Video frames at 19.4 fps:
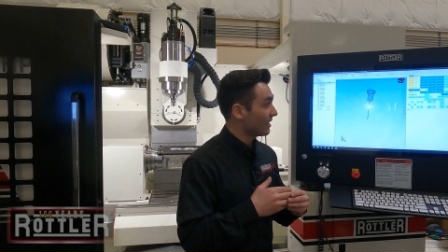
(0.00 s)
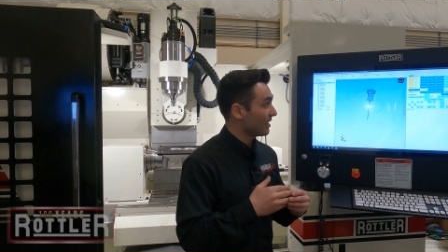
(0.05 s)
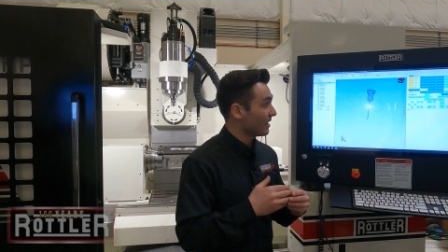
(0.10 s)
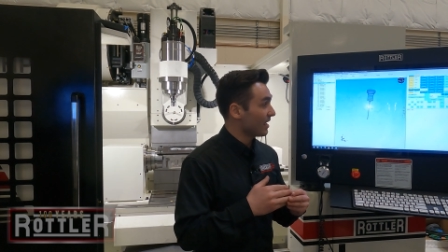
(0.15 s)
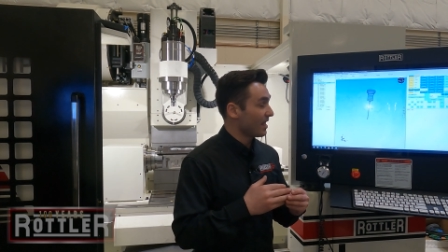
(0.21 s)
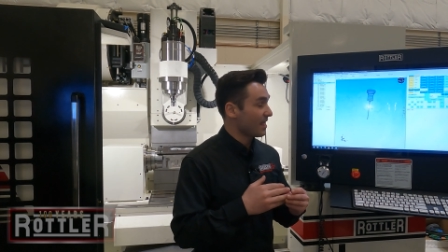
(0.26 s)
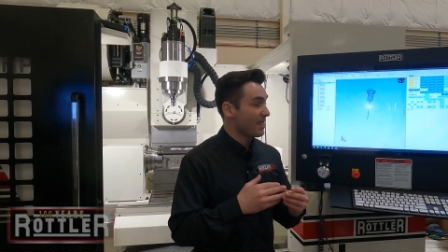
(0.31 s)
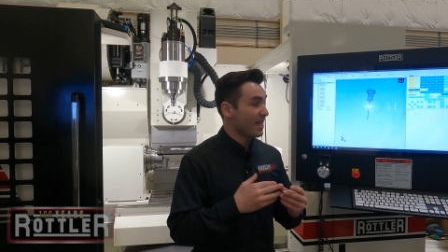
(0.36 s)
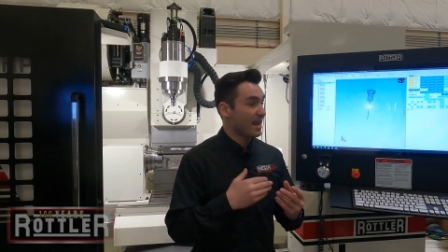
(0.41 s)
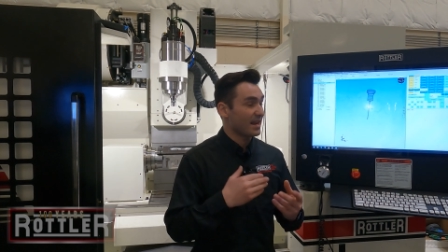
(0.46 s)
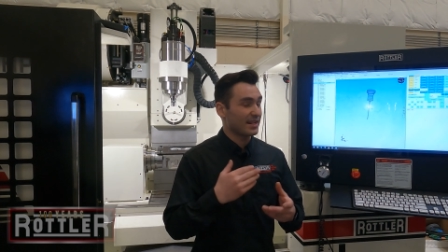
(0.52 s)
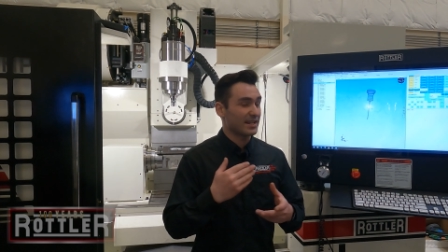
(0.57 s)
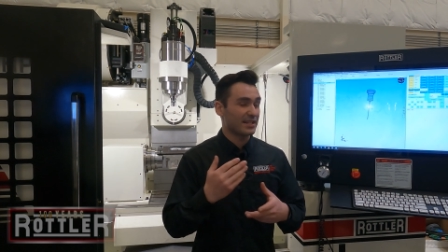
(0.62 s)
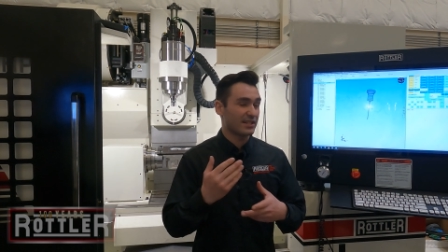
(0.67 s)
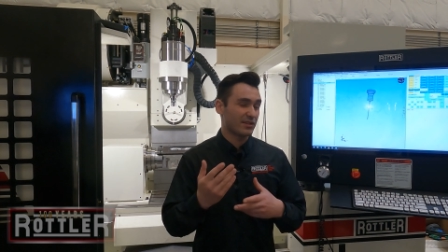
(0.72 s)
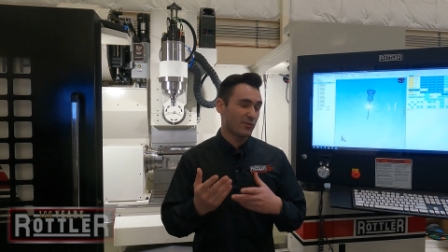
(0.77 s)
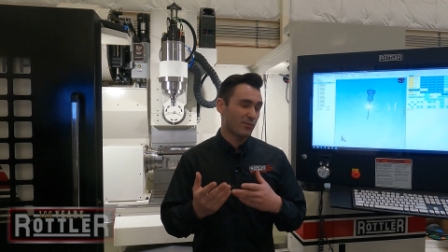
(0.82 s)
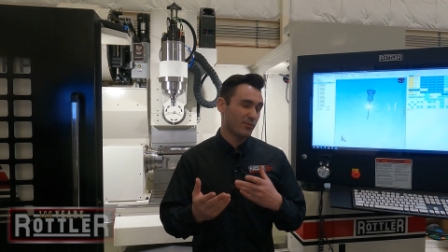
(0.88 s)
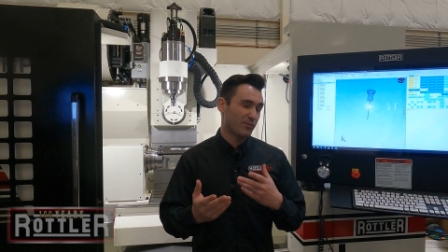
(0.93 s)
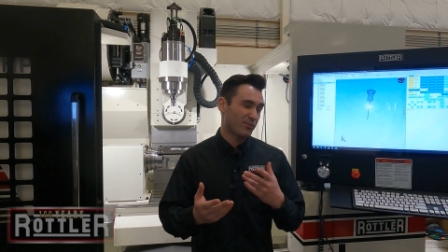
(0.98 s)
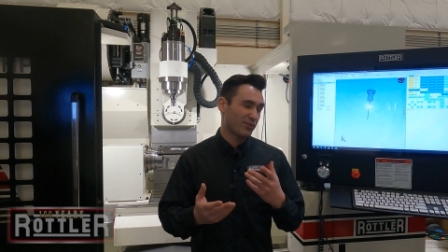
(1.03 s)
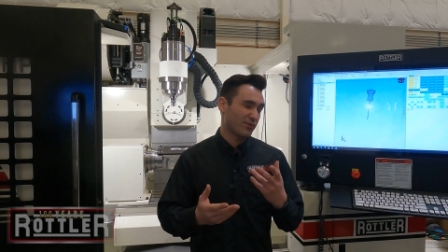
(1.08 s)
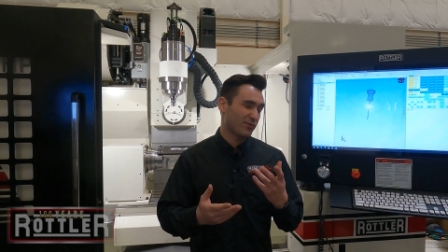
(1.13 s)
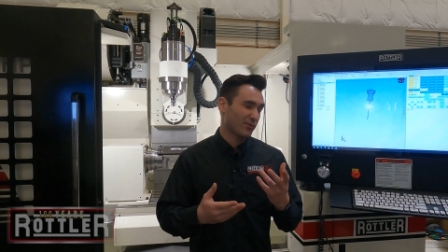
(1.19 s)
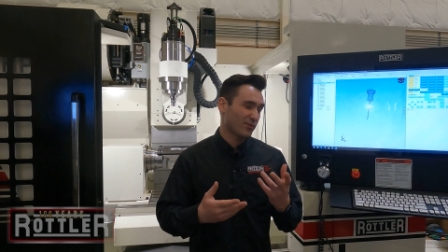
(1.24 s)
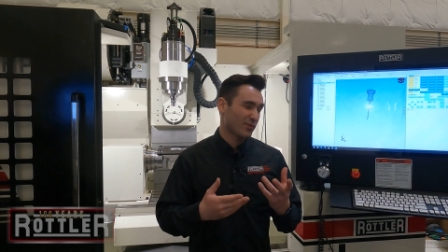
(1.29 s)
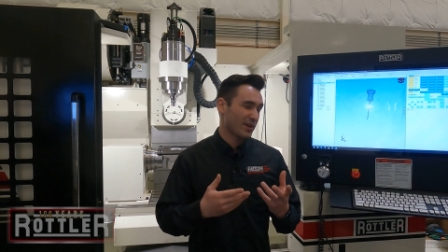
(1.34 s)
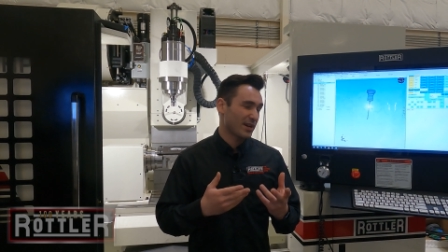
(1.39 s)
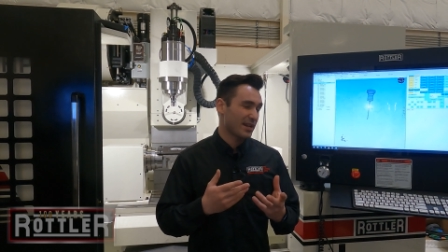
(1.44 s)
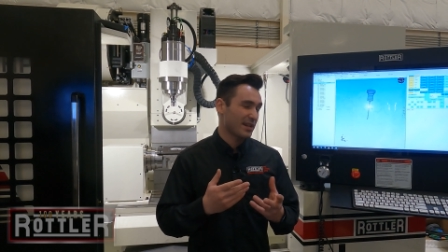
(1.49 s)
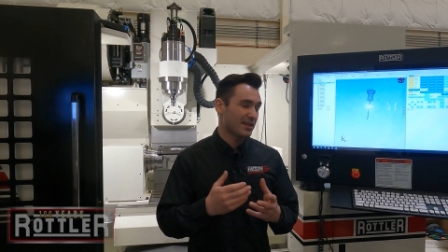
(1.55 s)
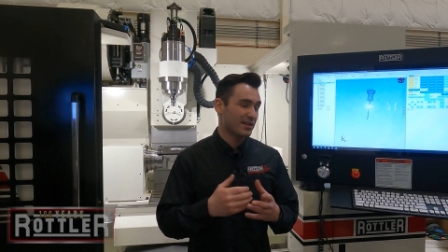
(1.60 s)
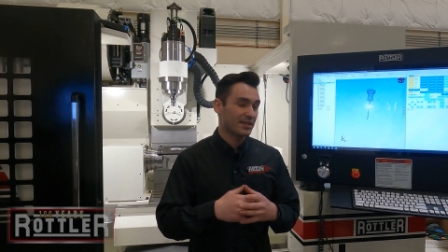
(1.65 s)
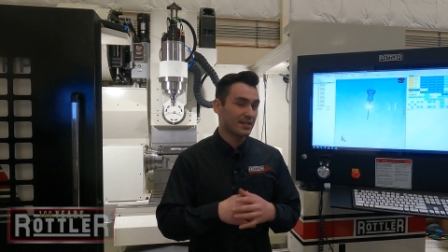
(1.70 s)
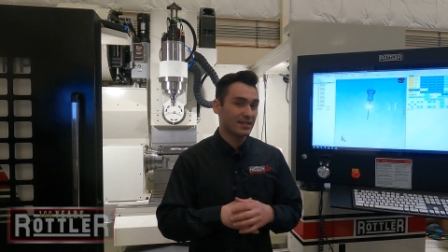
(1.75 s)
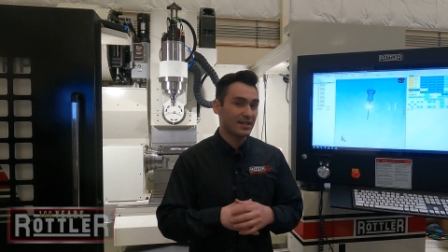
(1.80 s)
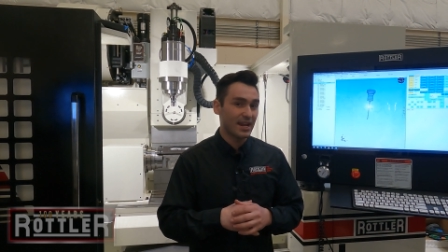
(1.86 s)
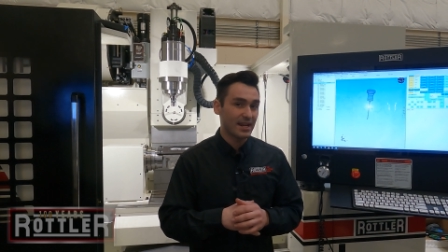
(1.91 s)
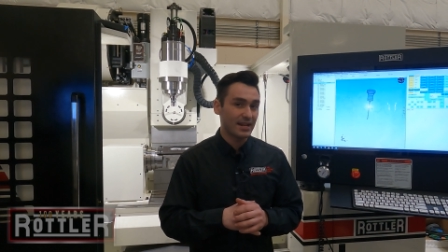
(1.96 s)
and that gets you pretty
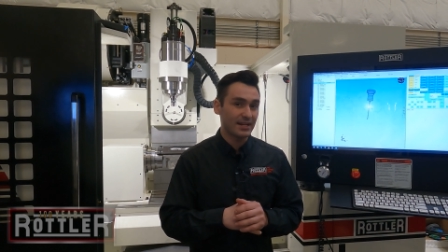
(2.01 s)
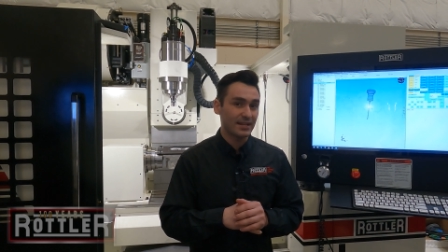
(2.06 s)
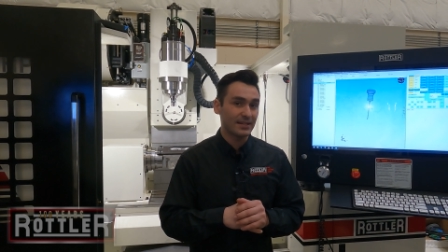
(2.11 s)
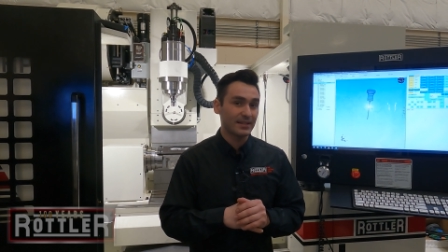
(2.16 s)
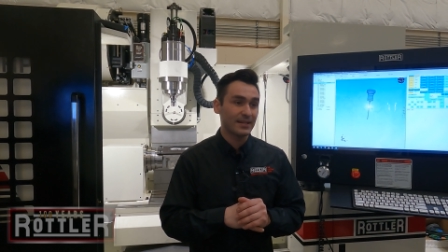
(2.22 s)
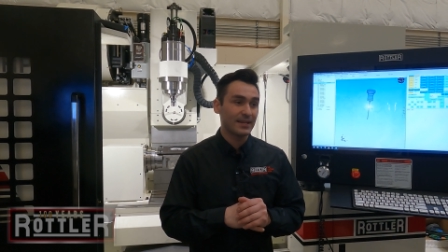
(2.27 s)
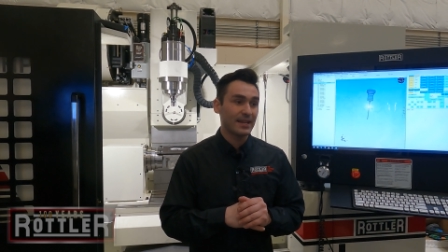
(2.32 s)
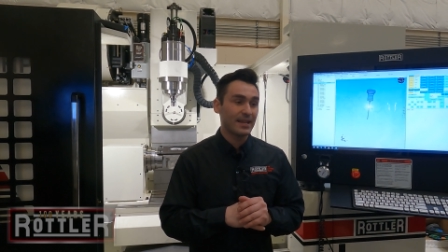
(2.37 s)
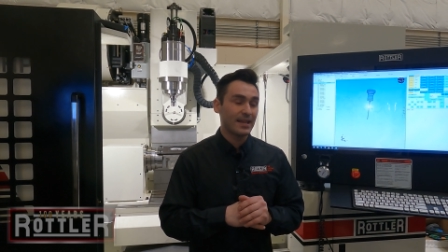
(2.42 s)
good data.